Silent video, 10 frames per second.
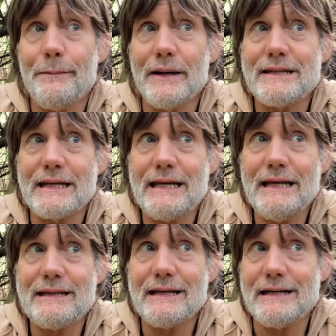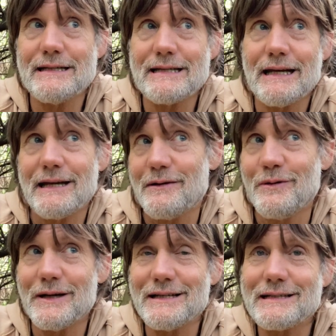But the key thing he
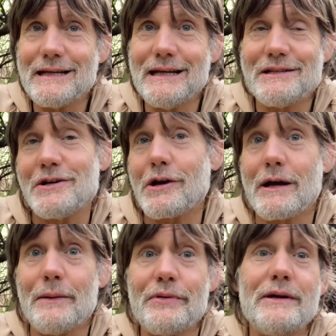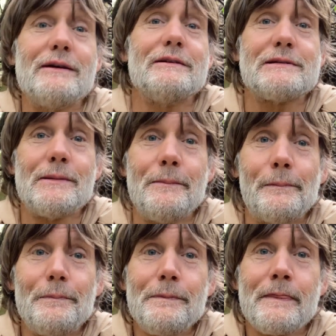said was it took a couple years.
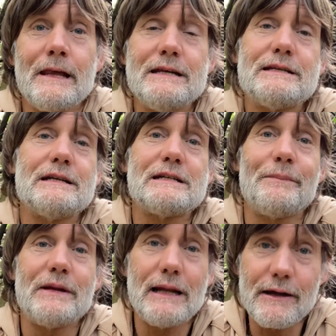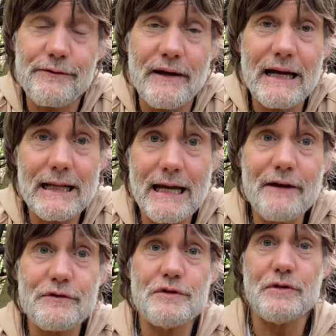He said something like, finally,
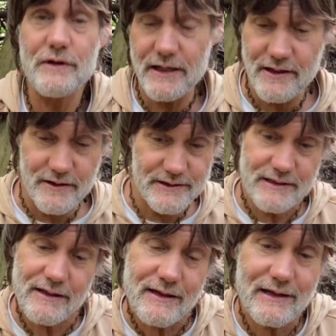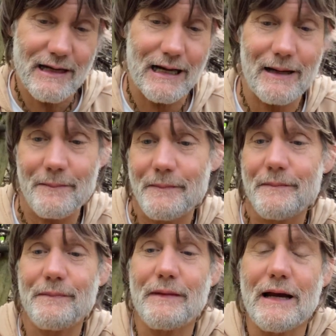after 2 years, I'm
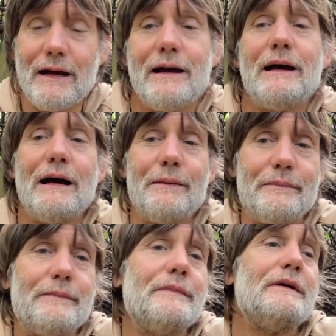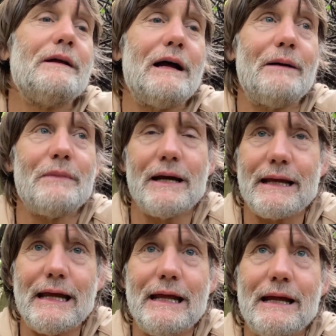like,